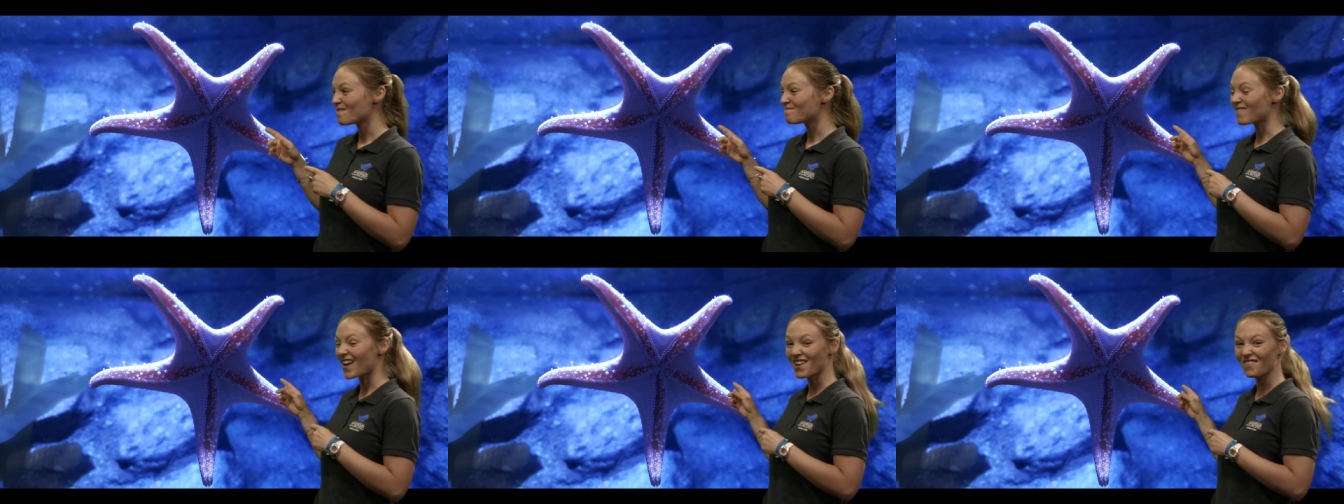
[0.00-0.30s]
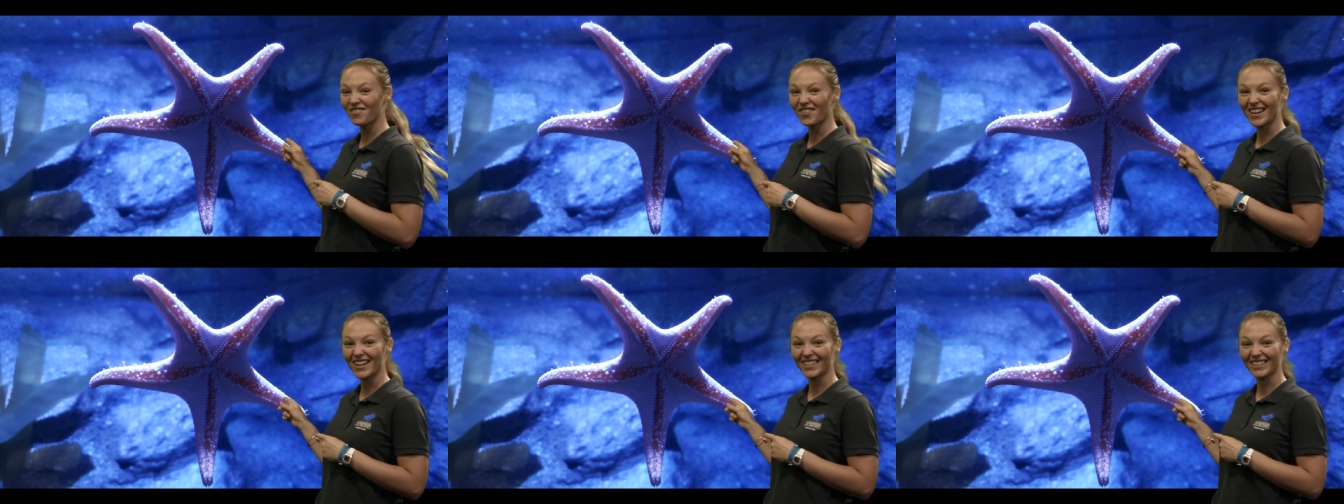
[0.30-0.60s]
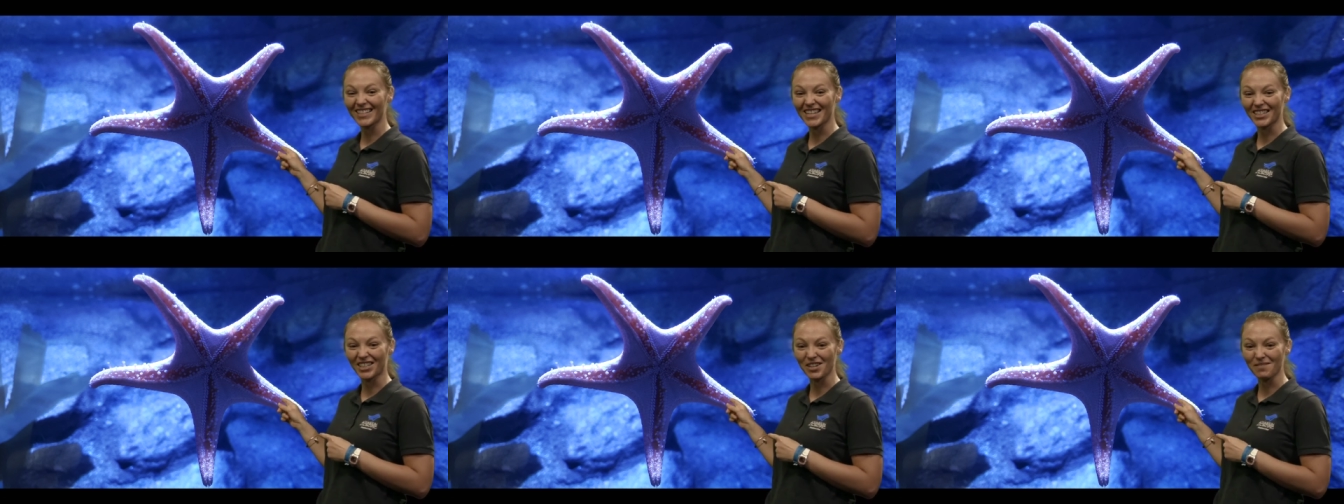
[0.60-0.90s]
my friend
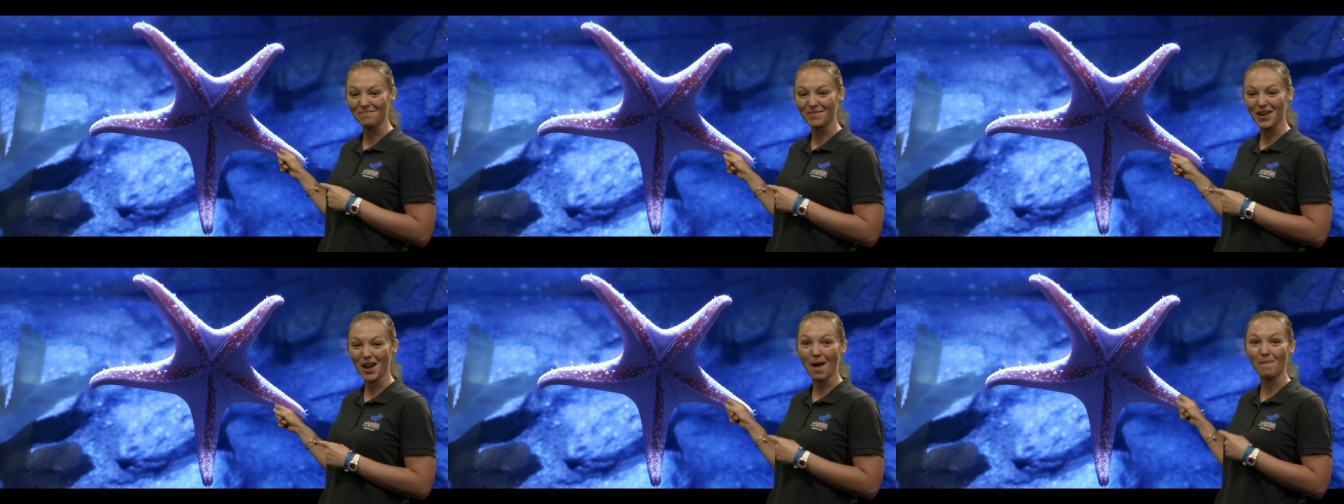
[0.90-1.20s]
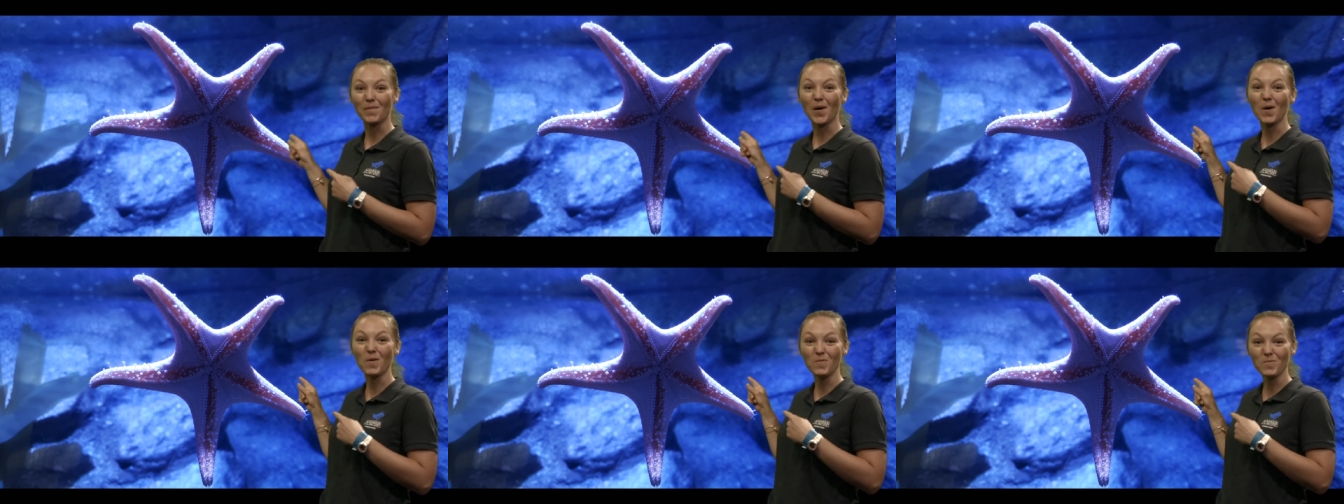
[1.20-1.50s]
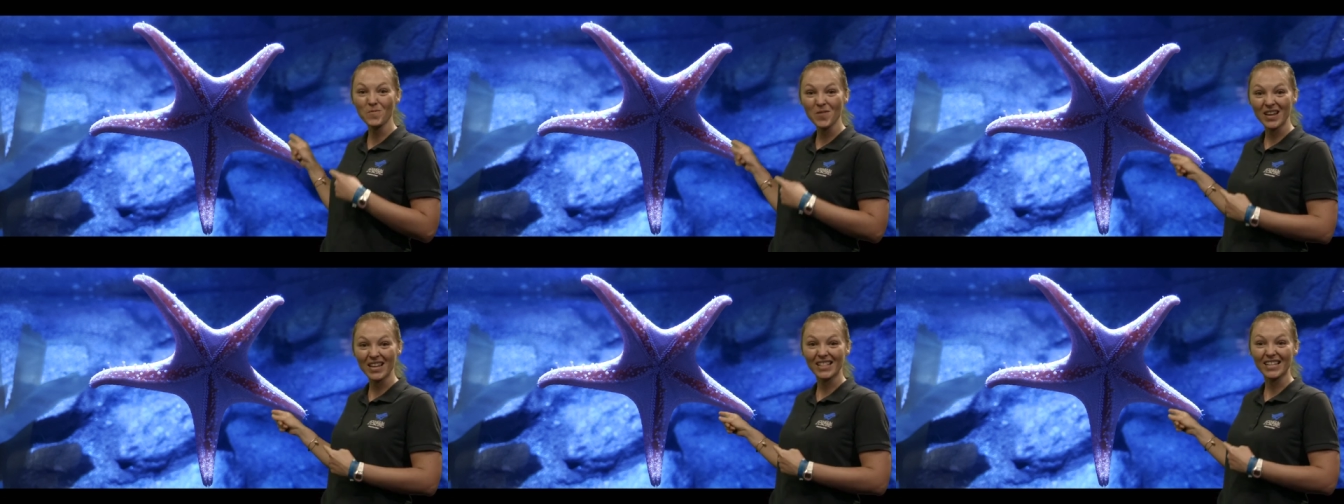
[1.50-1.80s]
Alicia put up a
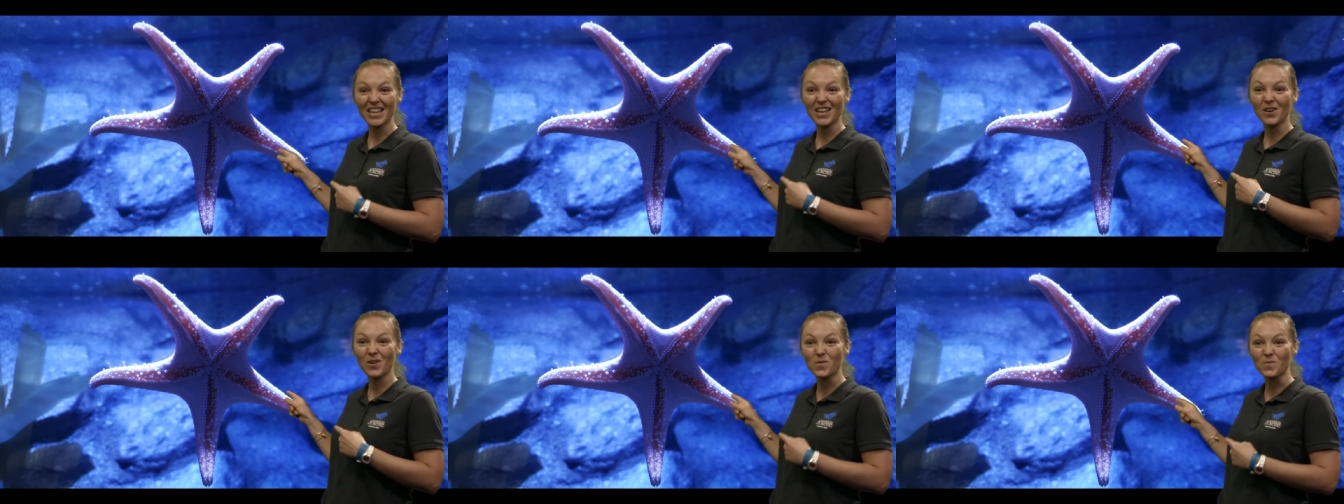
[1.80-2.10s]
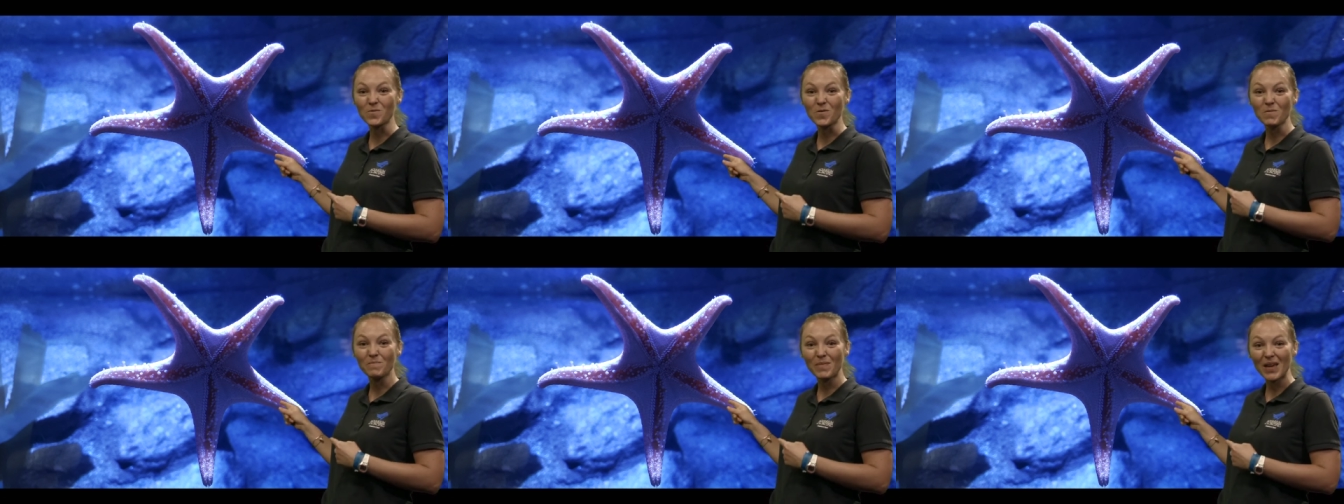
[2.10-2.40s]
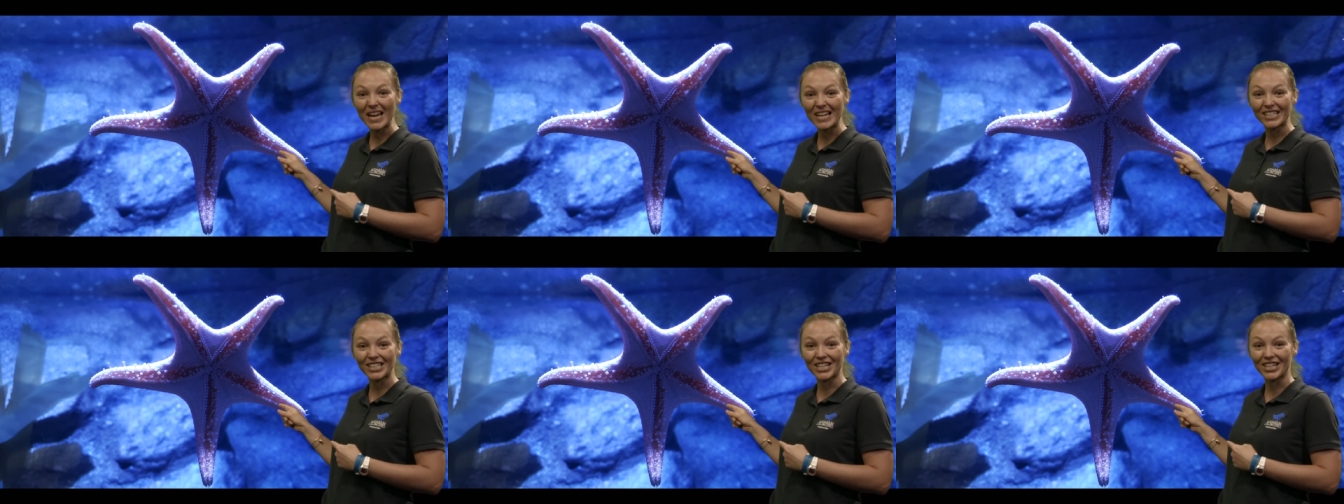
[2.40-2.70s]
really cool
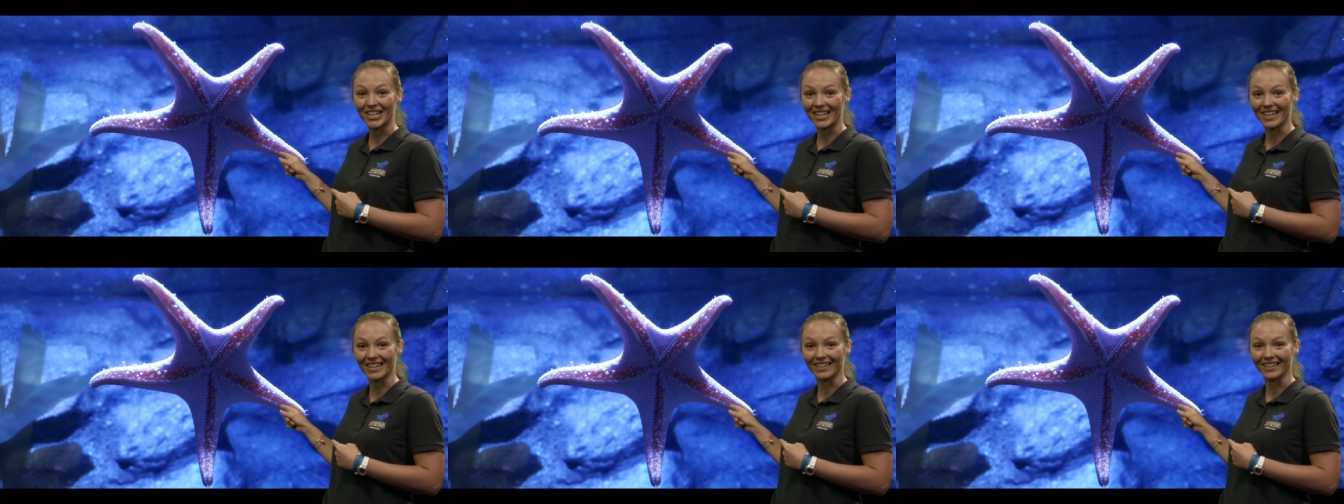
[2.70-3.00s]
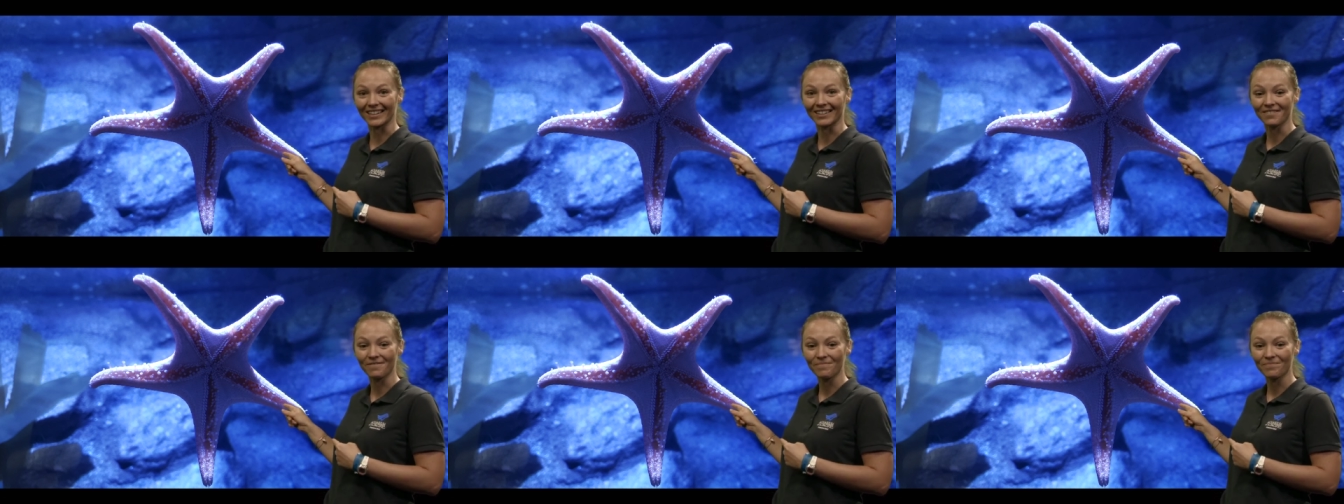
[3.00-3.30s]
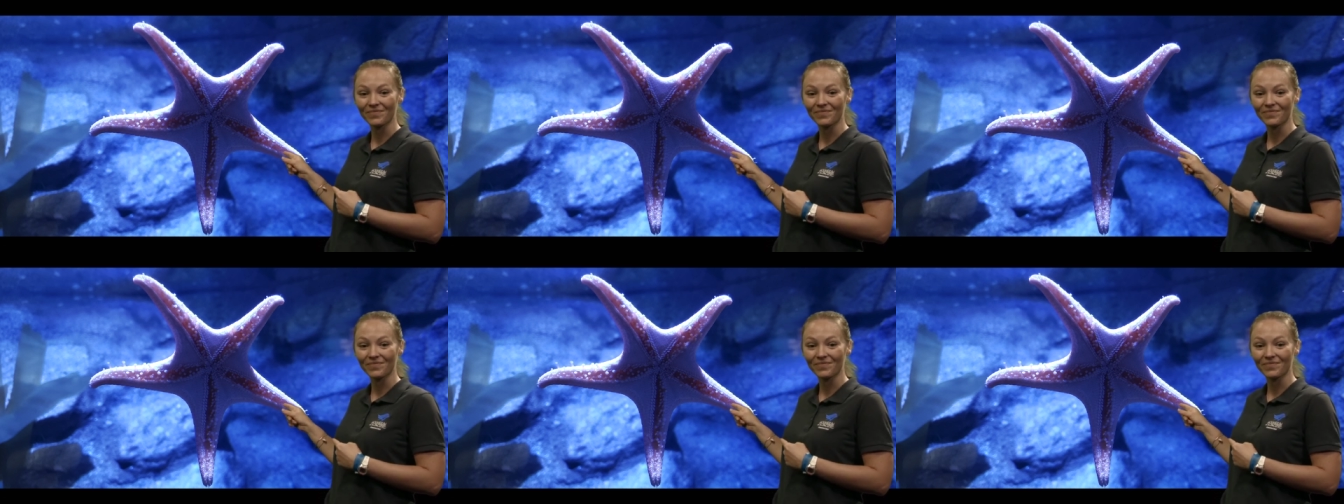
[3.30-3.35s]
picture here.